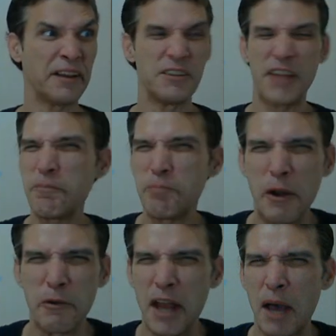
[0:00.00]
That
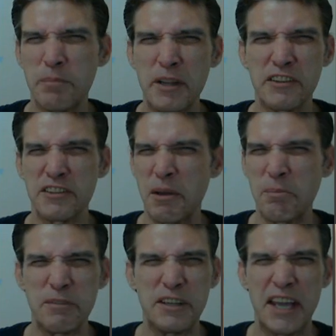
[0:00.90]
better not be some
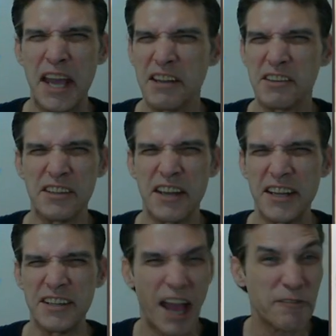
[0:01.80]
gay site.
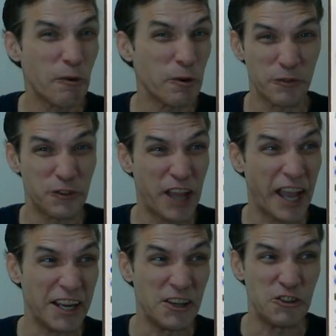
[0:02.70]
I've heard of
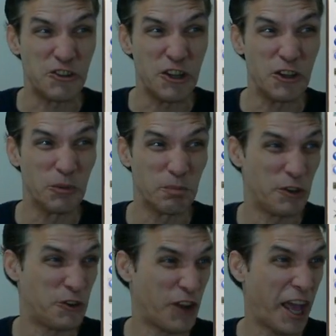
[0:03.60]
Jack and Jew,
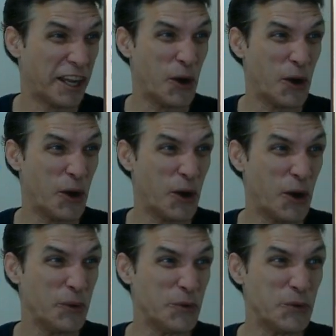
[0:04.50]
but Jack and Joe?